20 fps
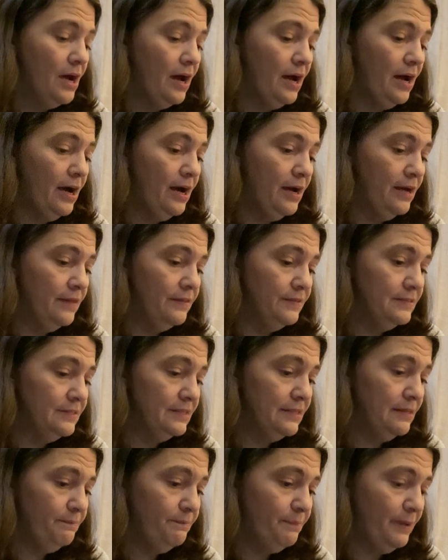The
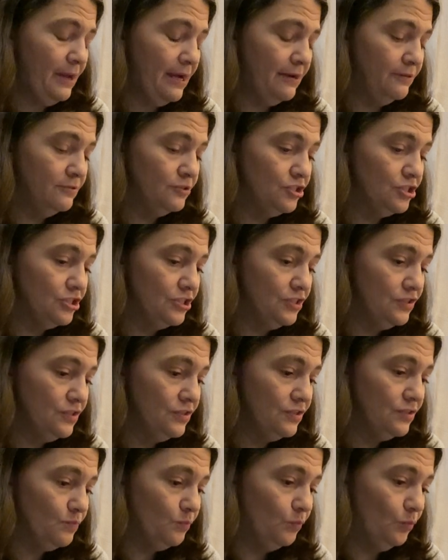zip
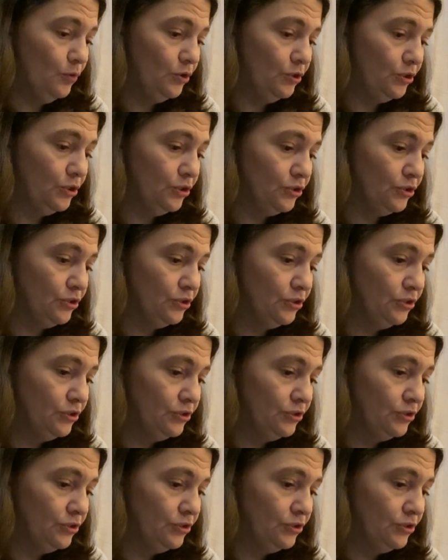pouches were,